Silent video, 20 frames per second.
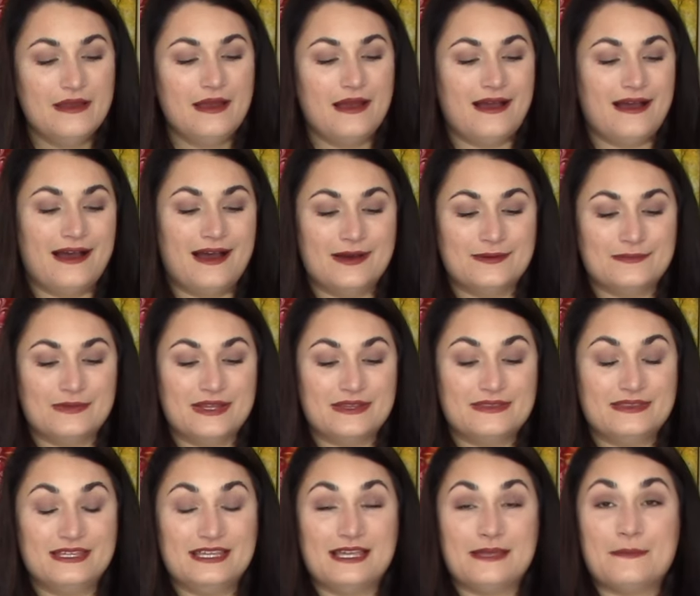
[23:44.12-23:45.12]
Um,
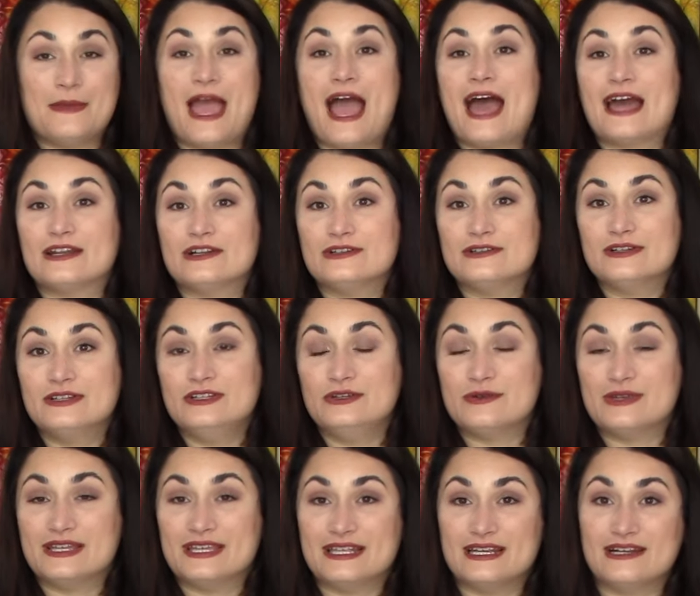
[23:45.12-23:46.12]
the pattern you
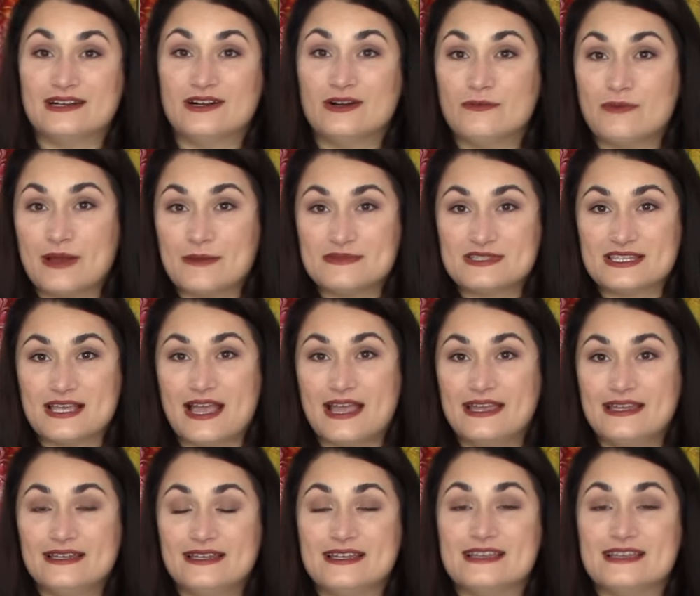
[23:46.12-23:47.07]
can get on our website